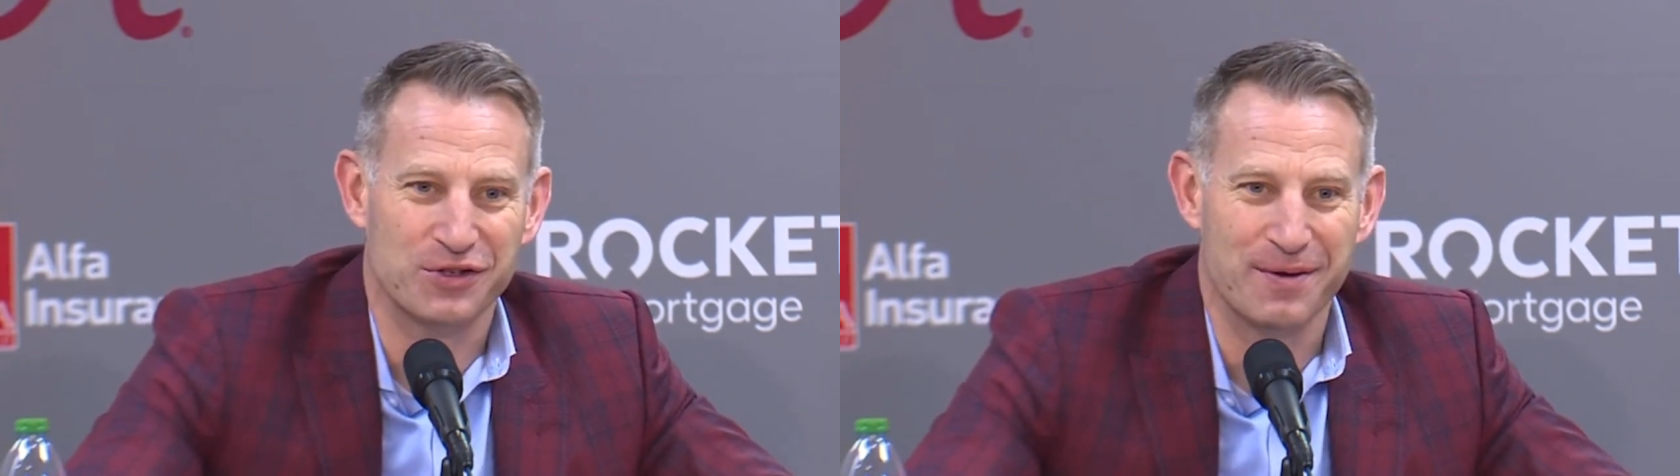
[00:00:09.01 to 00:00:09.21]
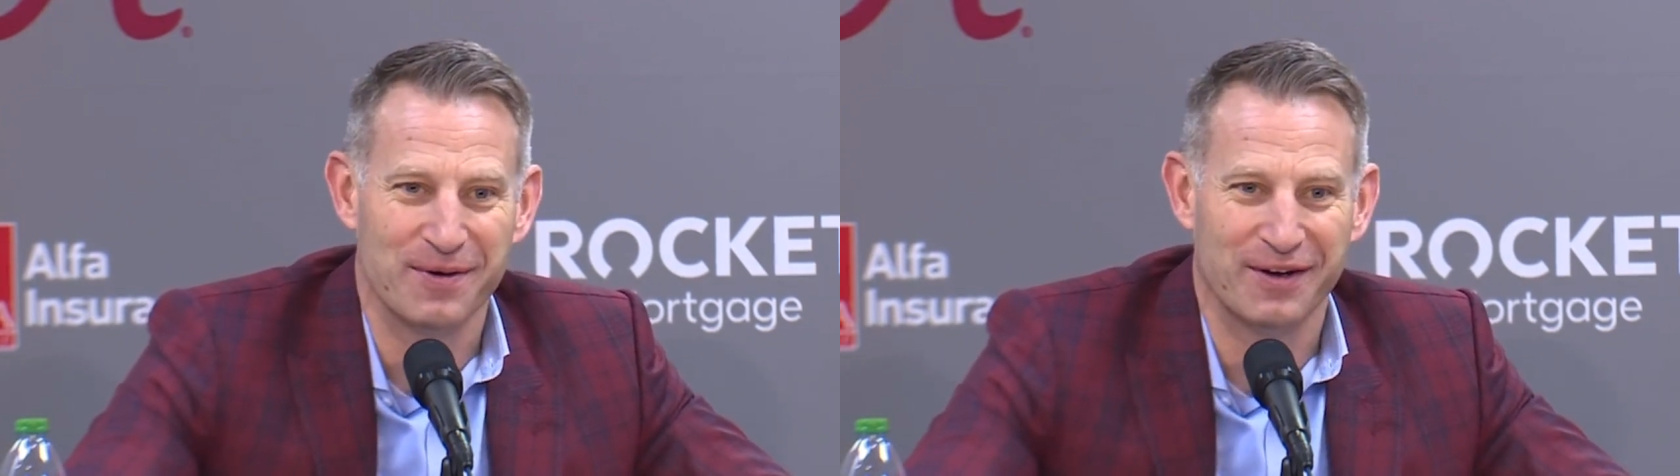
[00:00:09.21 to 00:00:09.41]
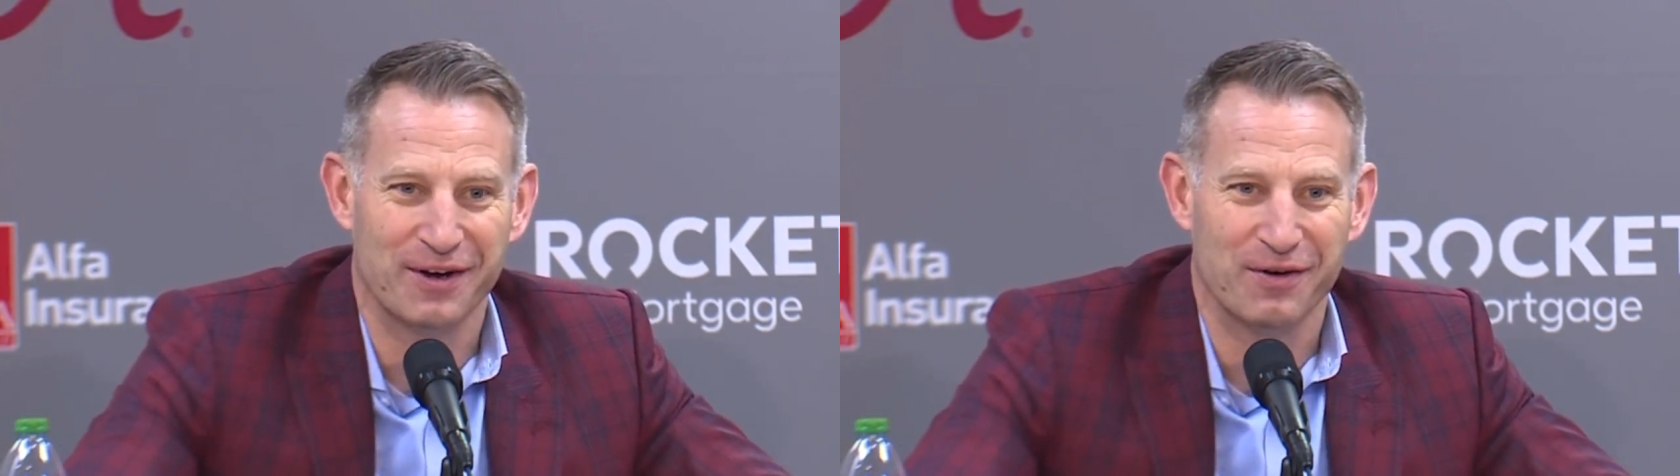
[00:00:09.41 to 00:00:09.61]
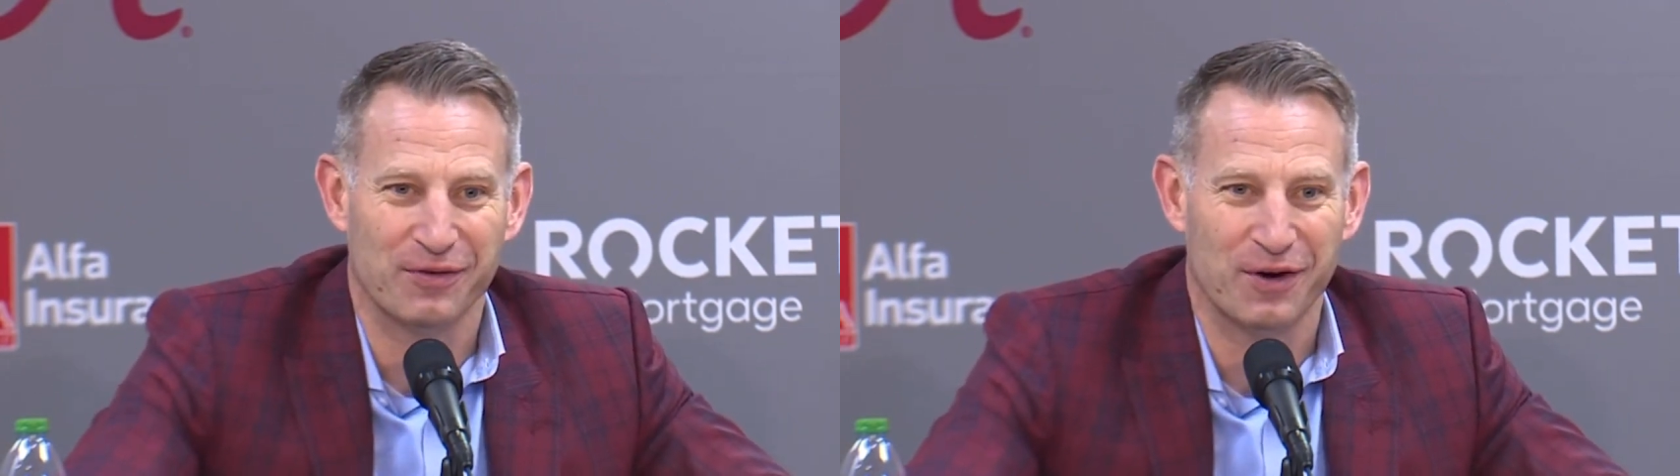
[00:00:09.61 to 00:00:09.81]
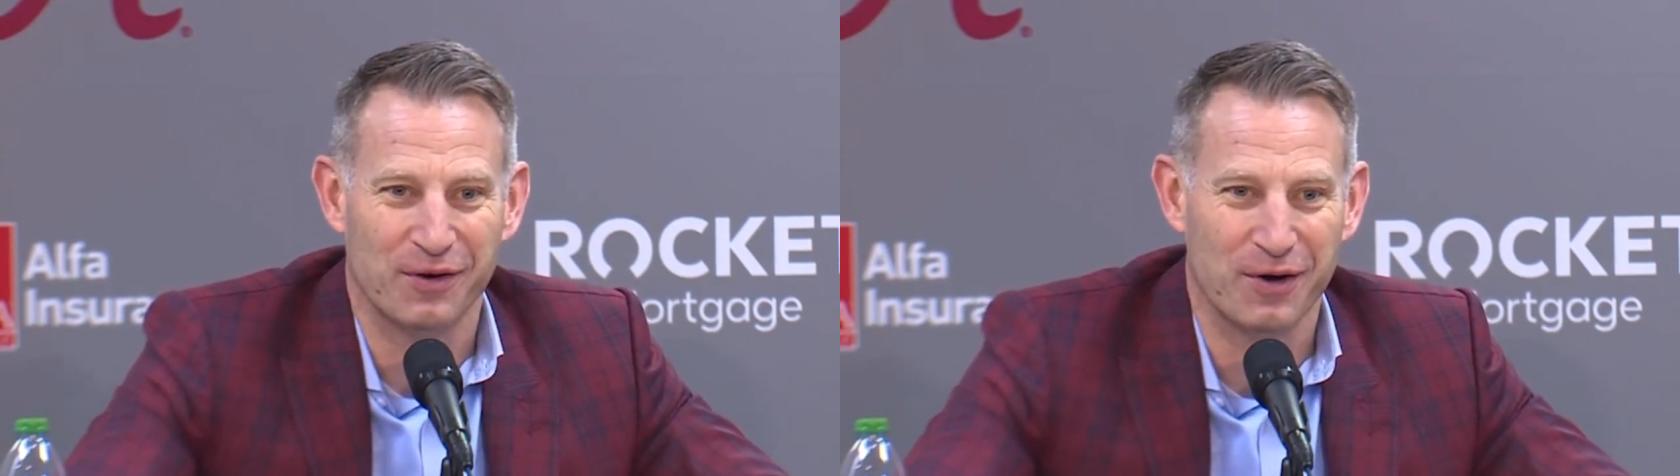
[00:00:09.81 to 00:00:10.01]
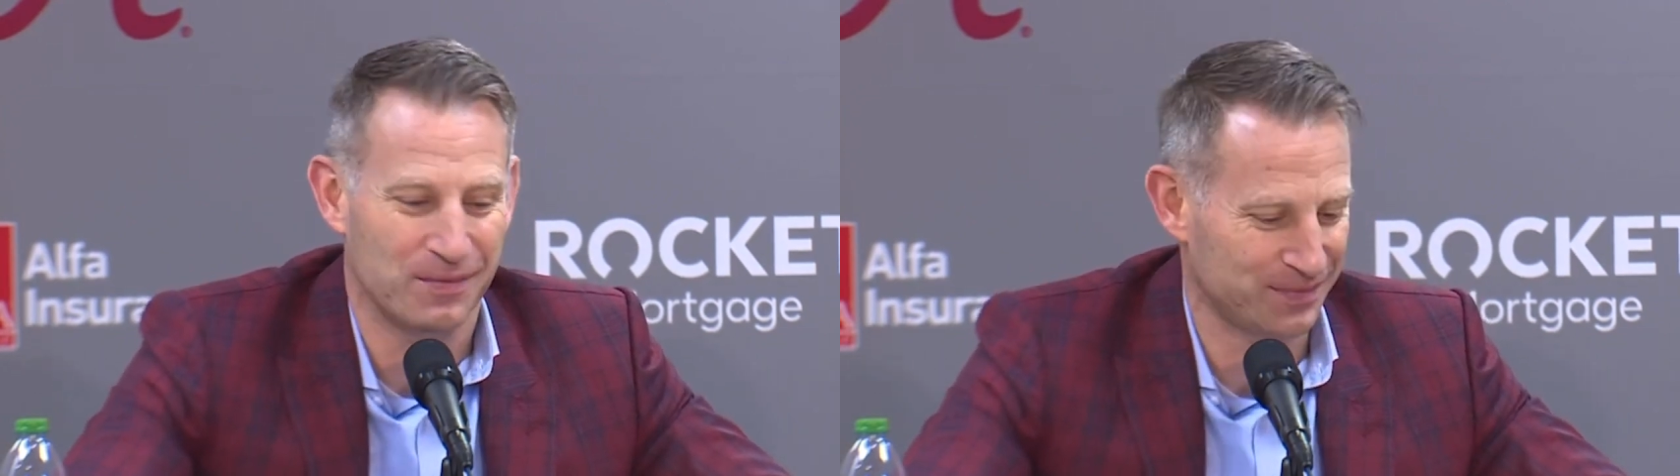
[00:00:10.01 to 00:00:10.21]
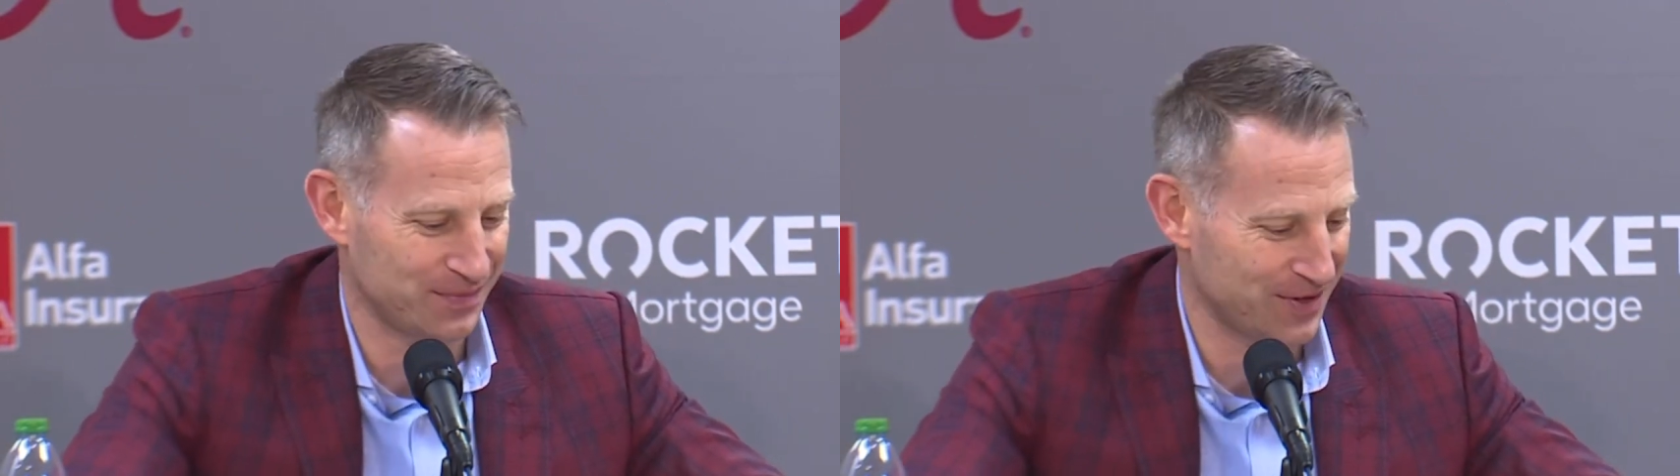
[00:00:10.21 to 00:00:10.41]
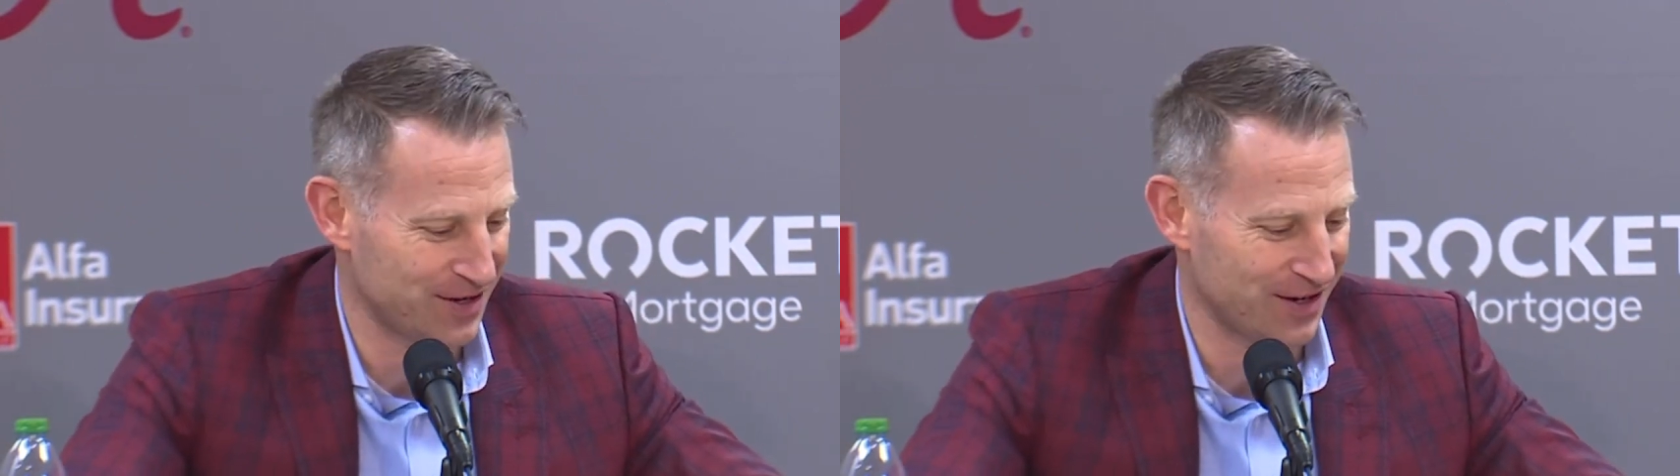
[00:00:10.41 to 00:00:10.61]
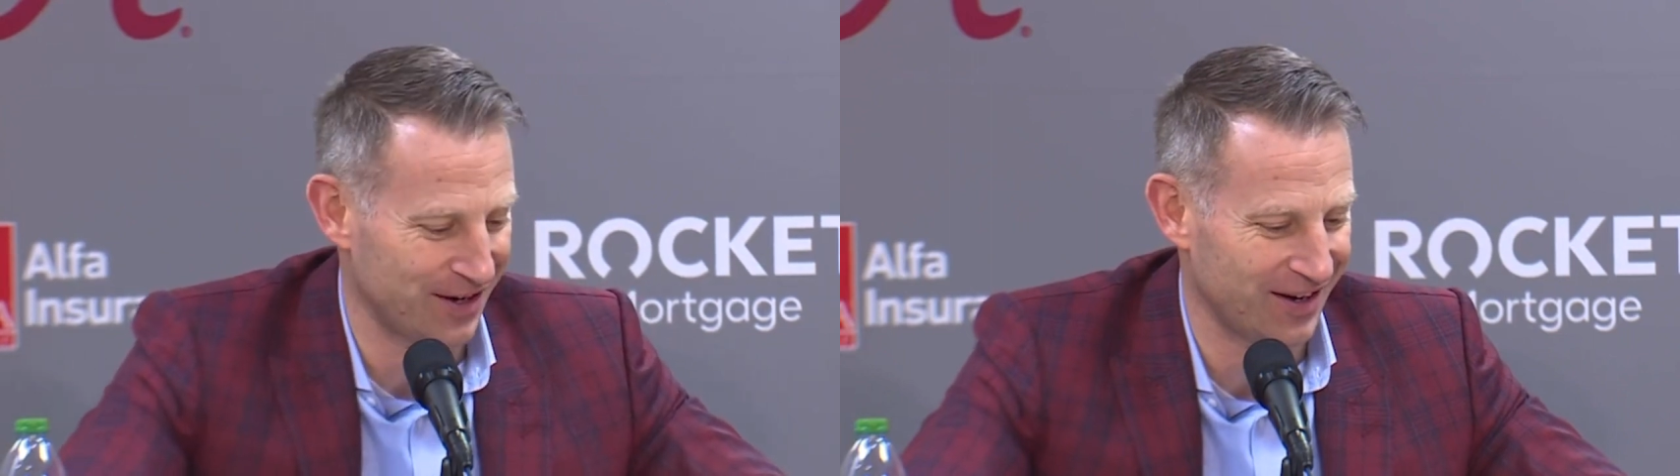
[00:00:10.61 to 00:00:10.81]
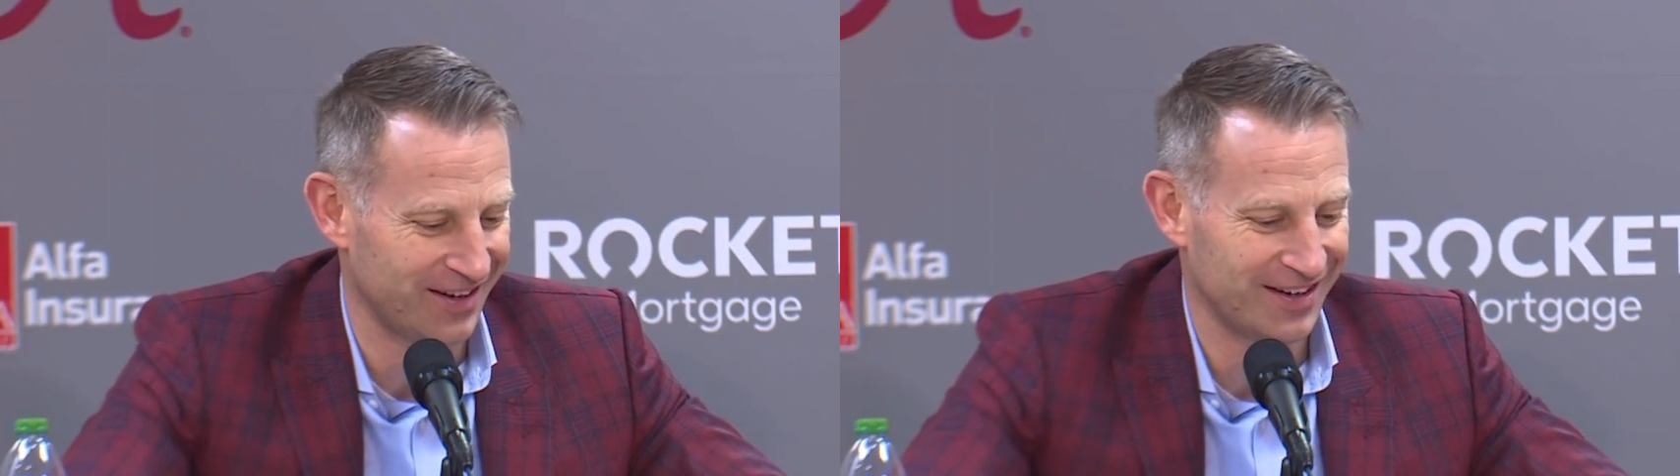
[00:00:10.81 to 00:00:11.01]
Saban there in the front row. He uh,